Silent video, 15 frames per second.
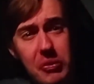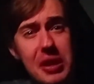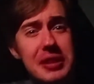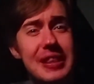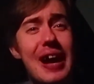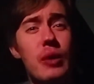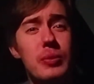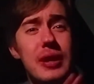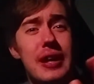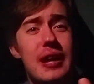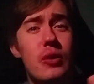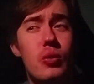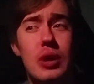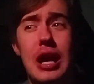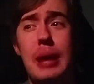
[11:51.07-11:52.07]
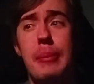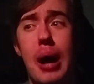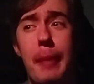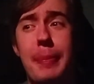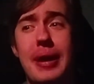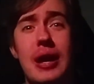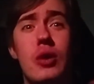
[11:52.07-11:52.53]
down a hill climb,
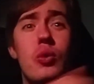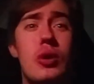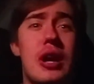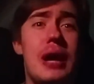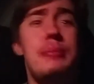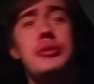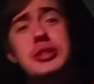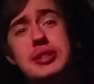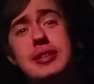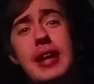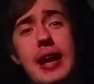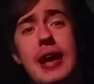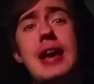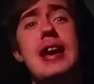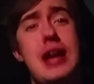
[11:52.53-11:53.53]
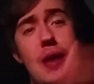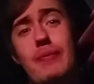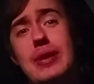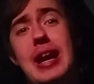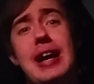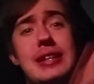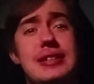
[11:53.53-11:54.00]
up a hill climb, you steer and the
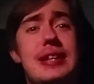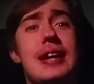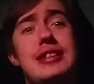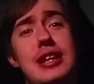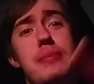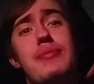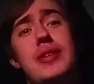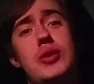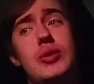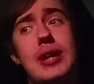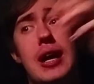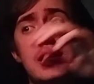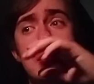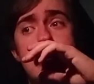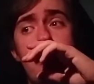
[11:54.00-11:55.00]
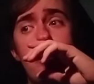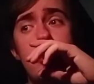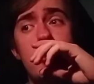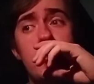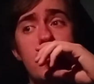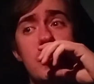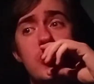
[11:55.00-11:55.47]
lights get dim, then you can't see what
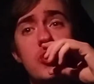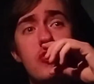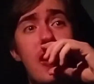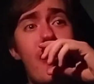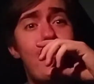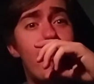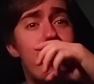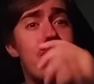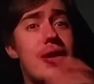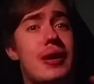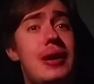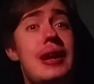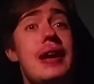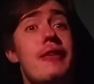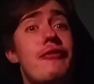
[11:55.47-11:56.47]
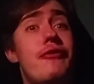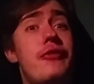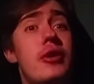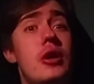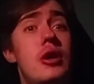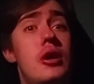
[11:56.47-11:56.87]
you're doing and you drive off a cliff.